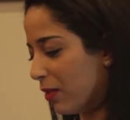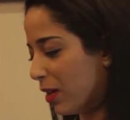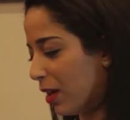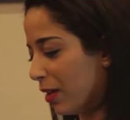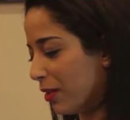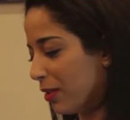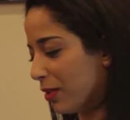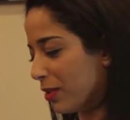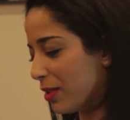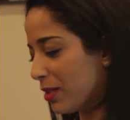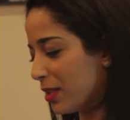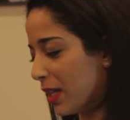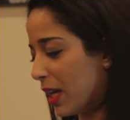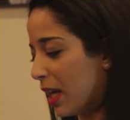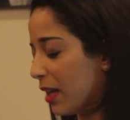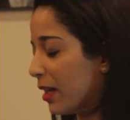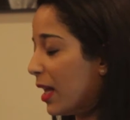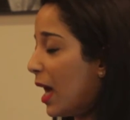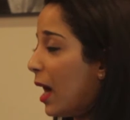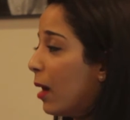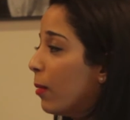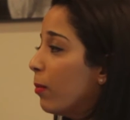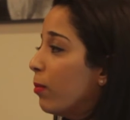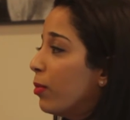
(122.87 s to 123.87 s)
even
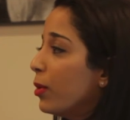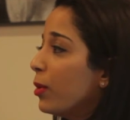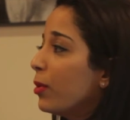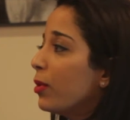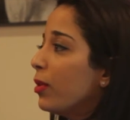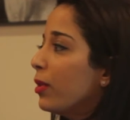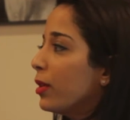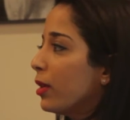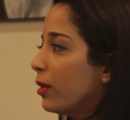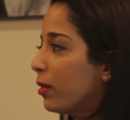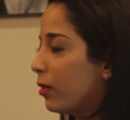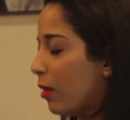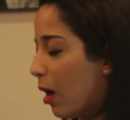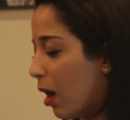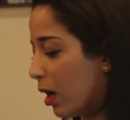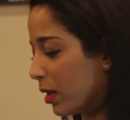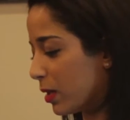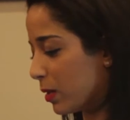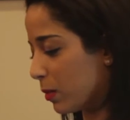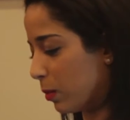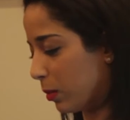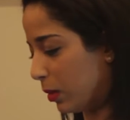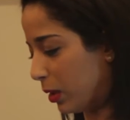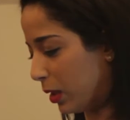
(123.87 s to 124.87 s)
understand how brutal your
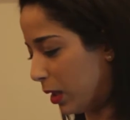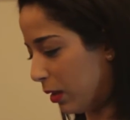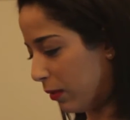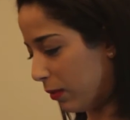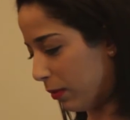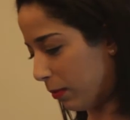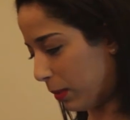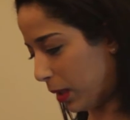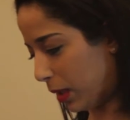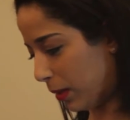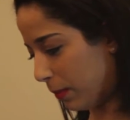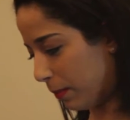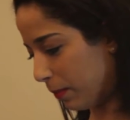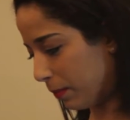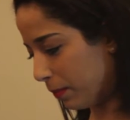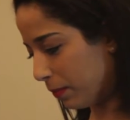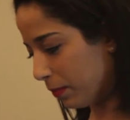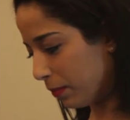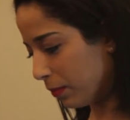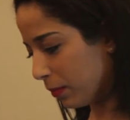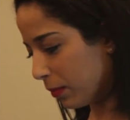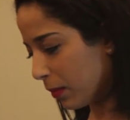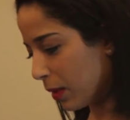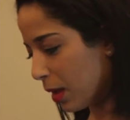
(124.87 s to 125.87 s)
loss would leave me.
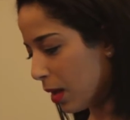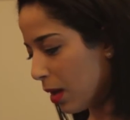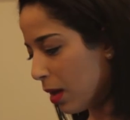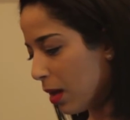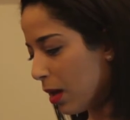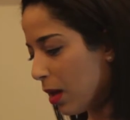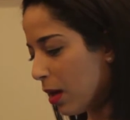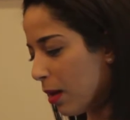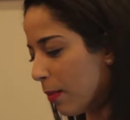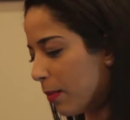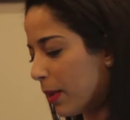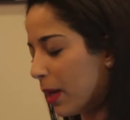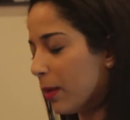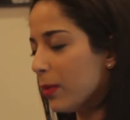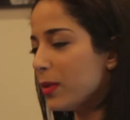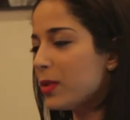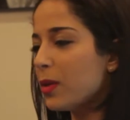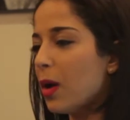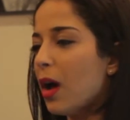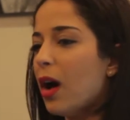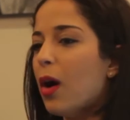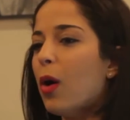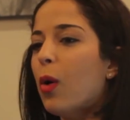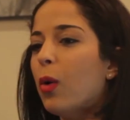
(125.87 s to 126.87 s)
But I
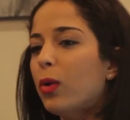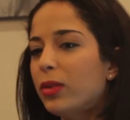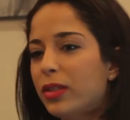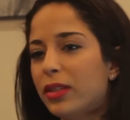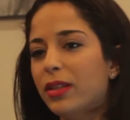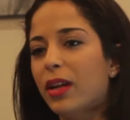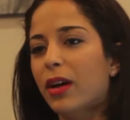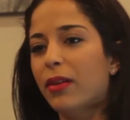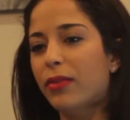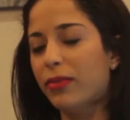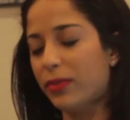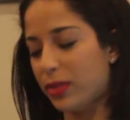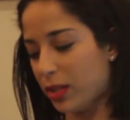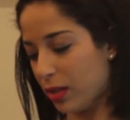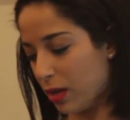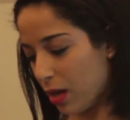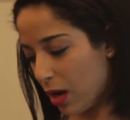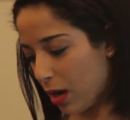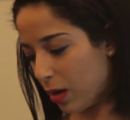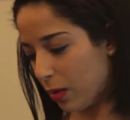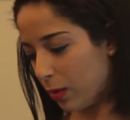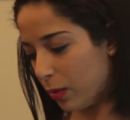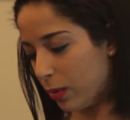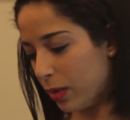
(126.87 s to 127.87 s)
was old enough to
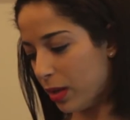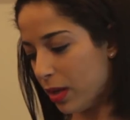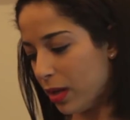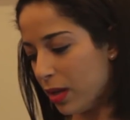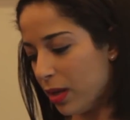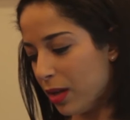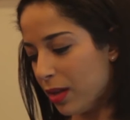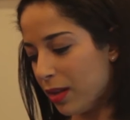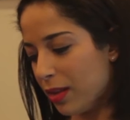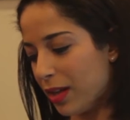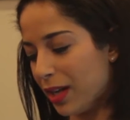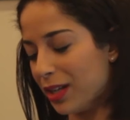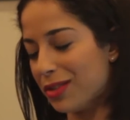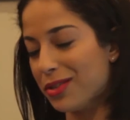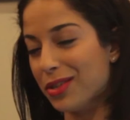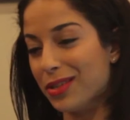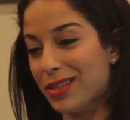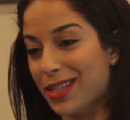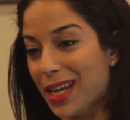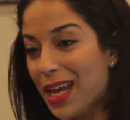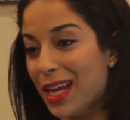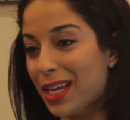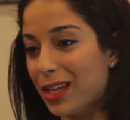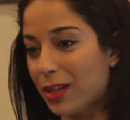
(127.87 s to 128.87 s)
know that I
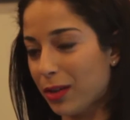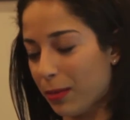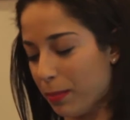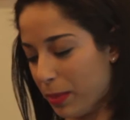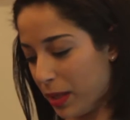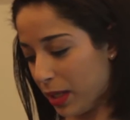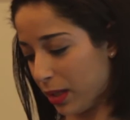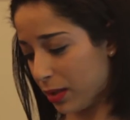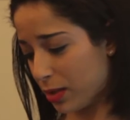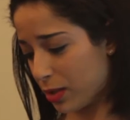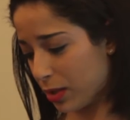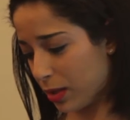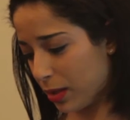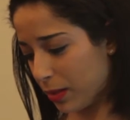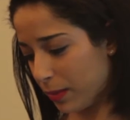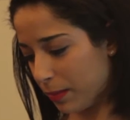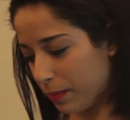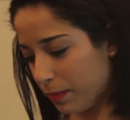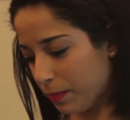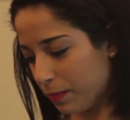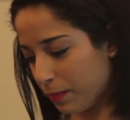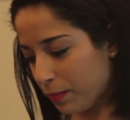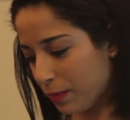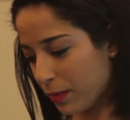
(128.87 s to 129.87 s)
should take your picture,
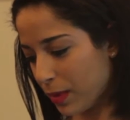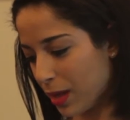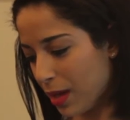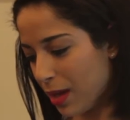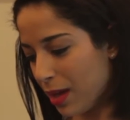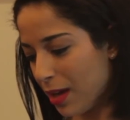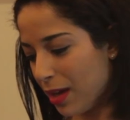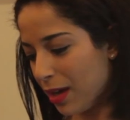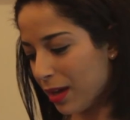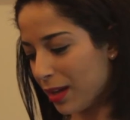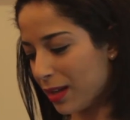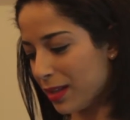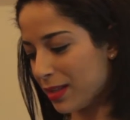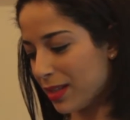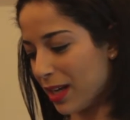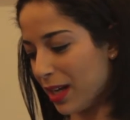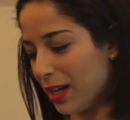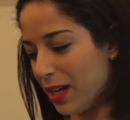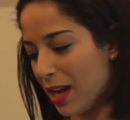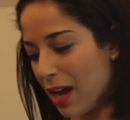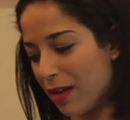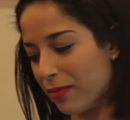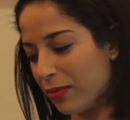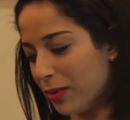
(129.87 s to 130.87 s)
because
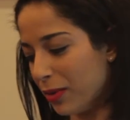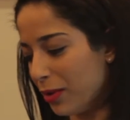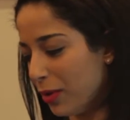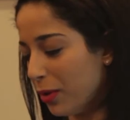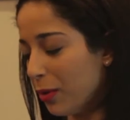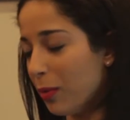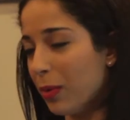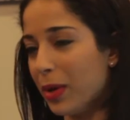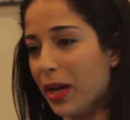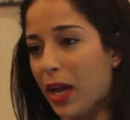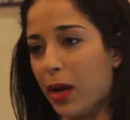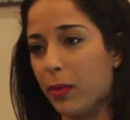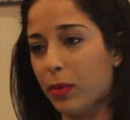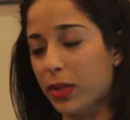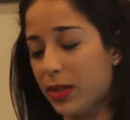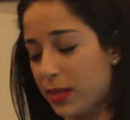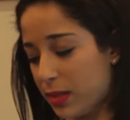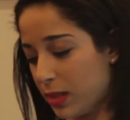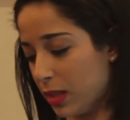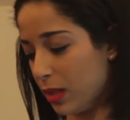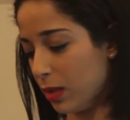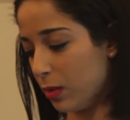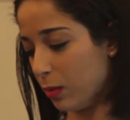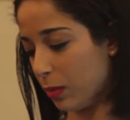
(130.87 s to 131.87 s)
I never knew when I would
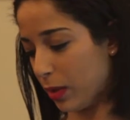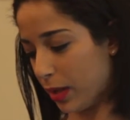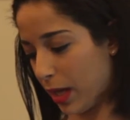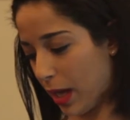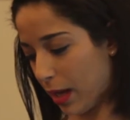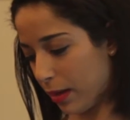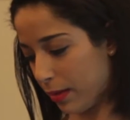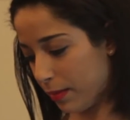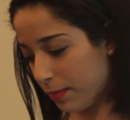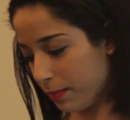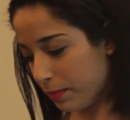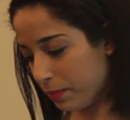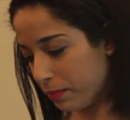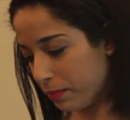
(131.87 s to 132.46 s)
see you again.